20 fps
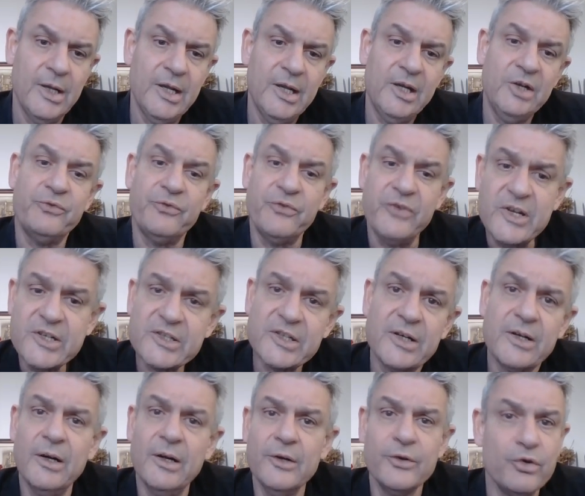In
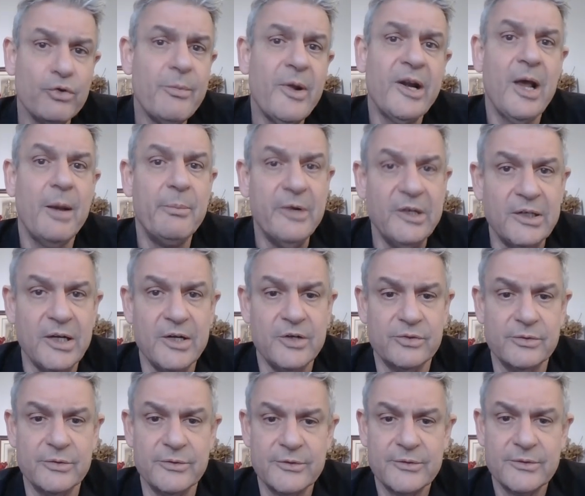physical human
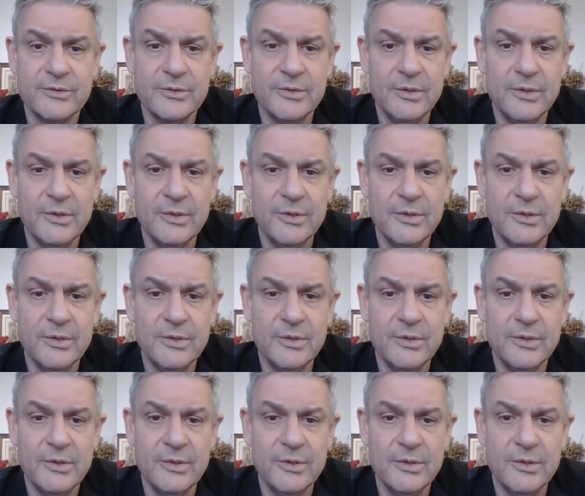habitations,